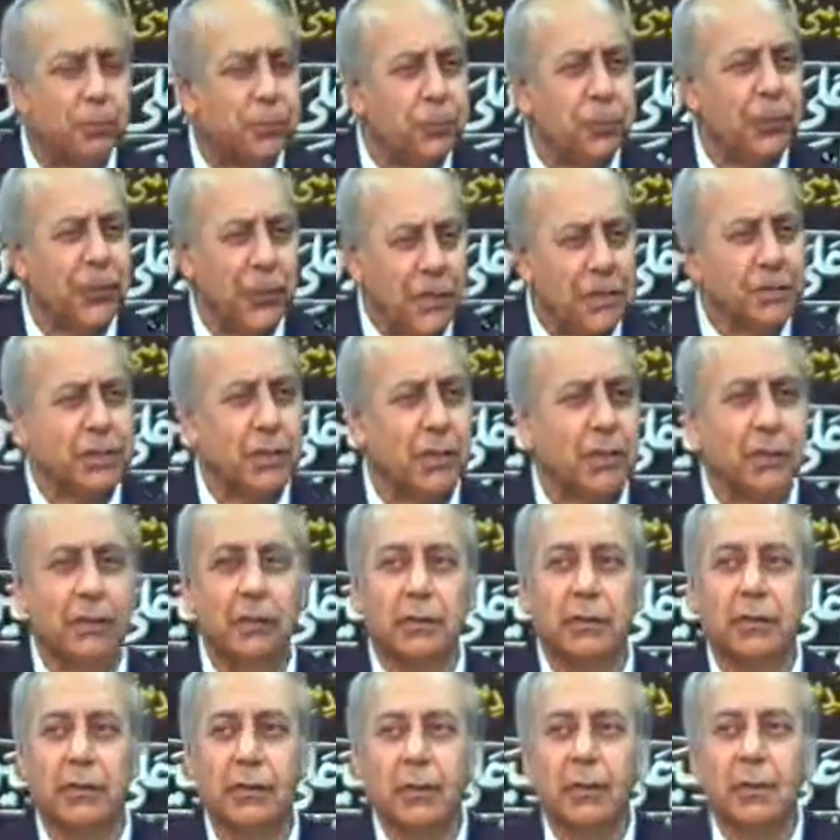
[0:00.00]

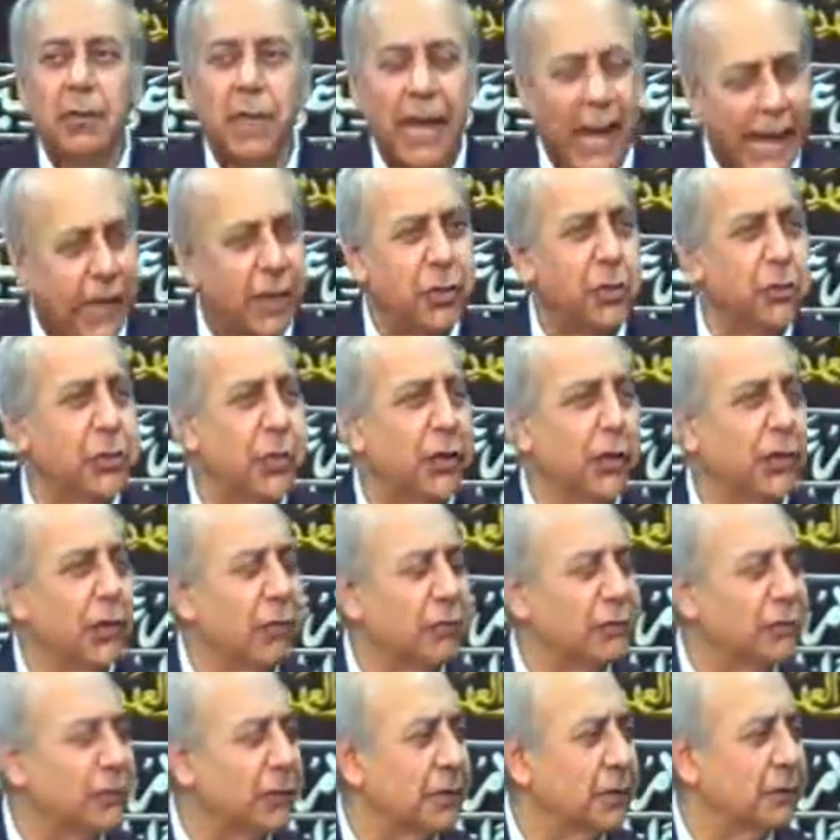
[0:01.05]
political acumen
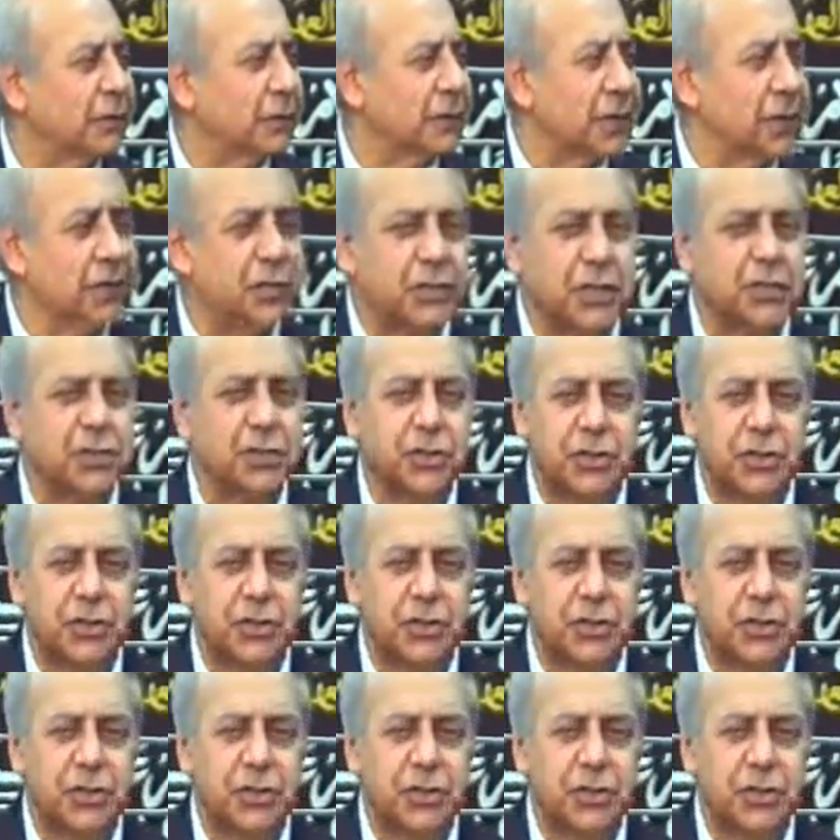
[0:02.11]
of uh, Sayyid,